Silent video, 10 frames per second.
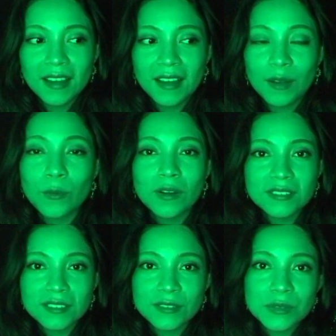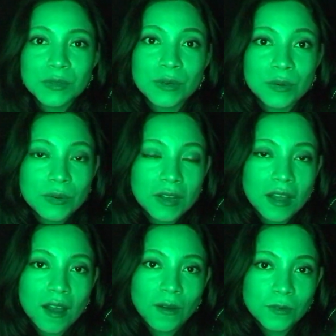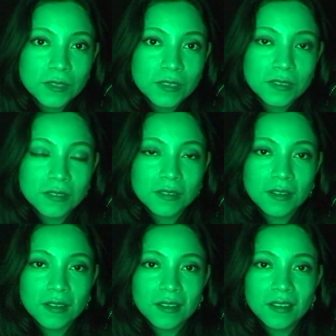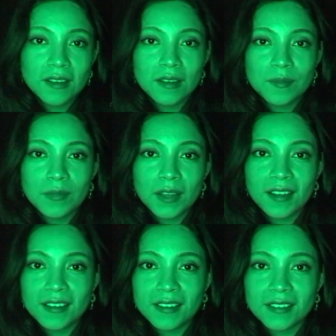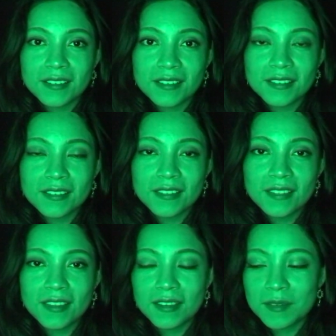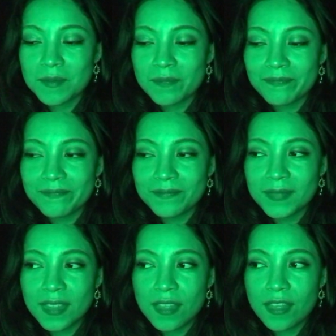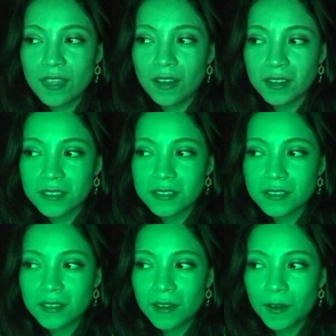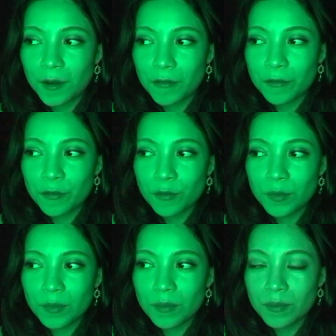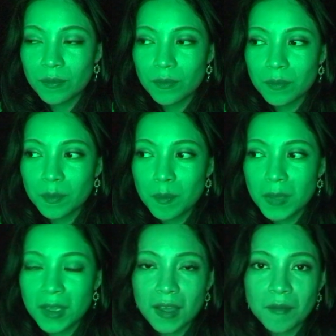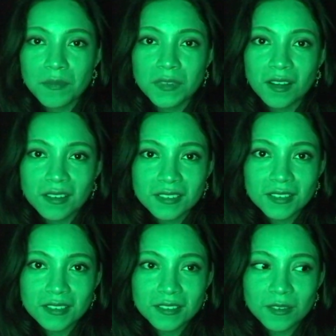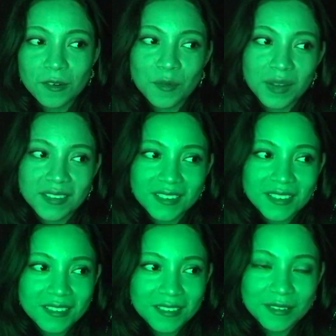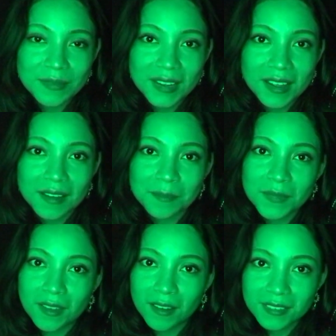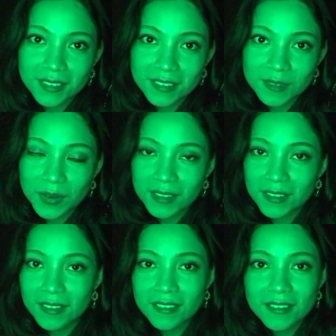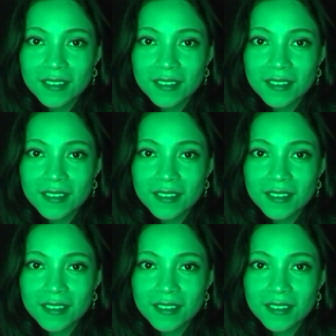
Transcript: I wanted to look out, but the thought of being abducted, or my sister being abducted by this,